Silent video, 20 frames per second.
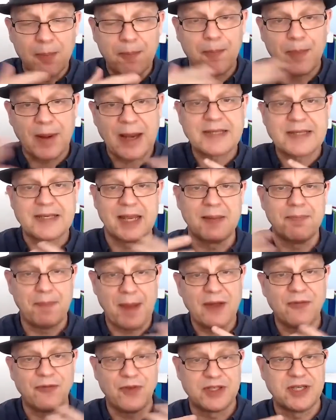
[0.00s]
blessing,
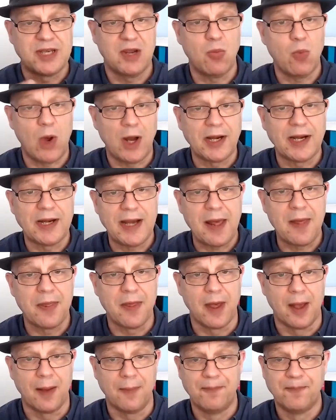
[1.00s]
benefiting one
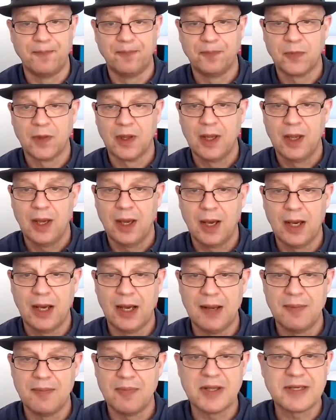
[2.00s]
another.
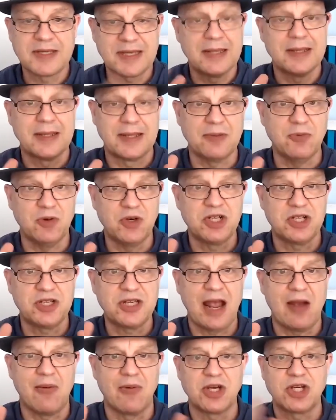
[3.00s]
Which is
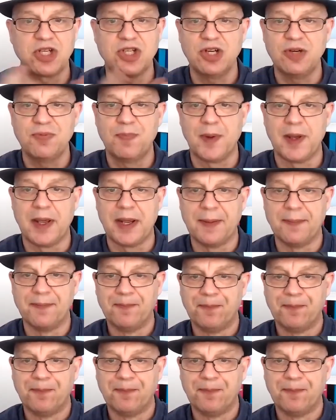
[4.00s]
how it should be.